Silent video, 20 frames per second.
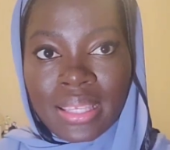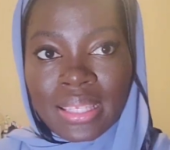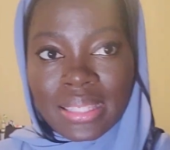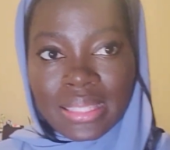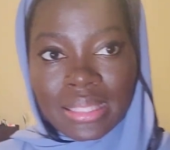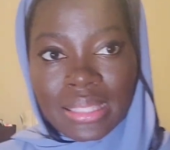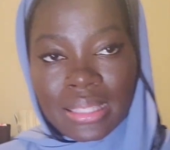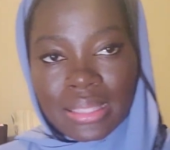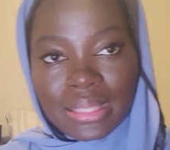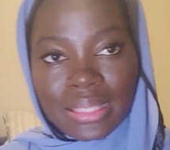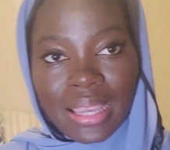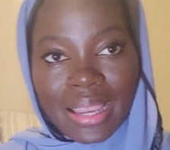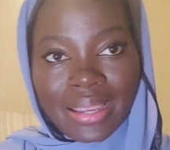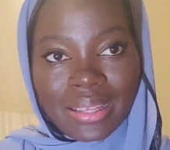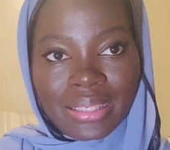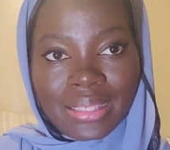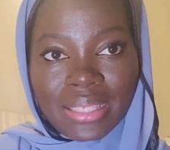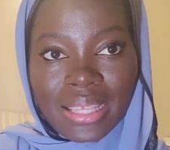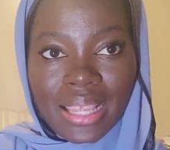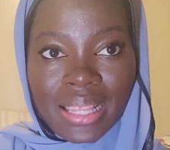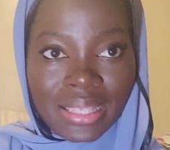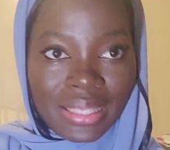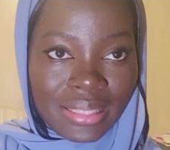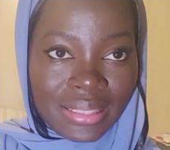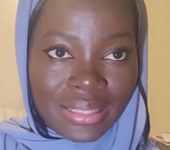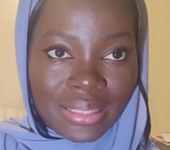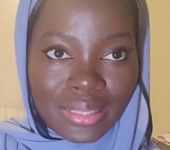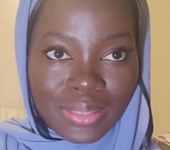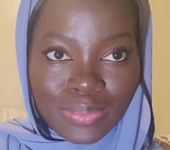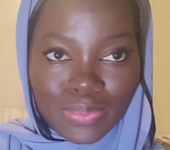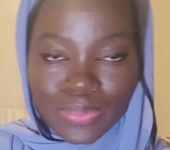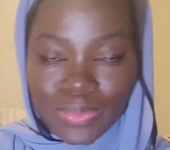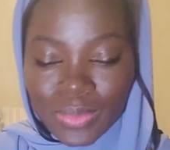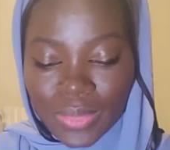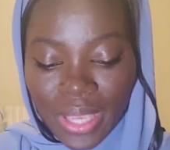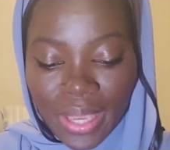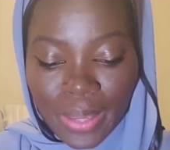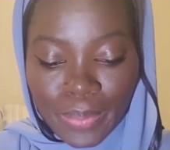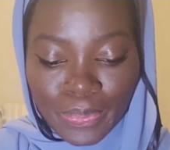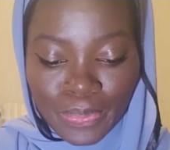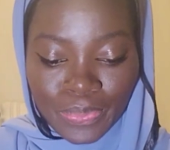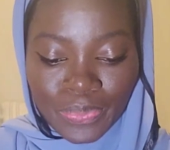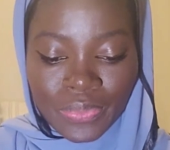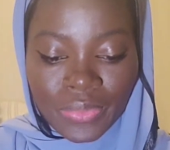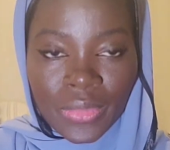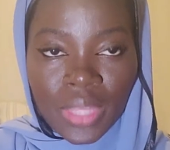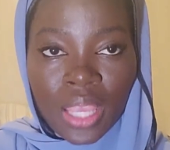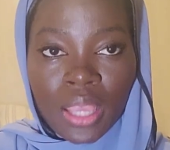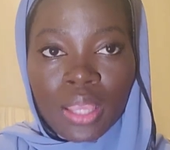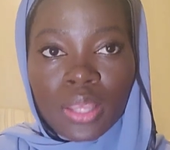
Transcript: sit tight and yeah.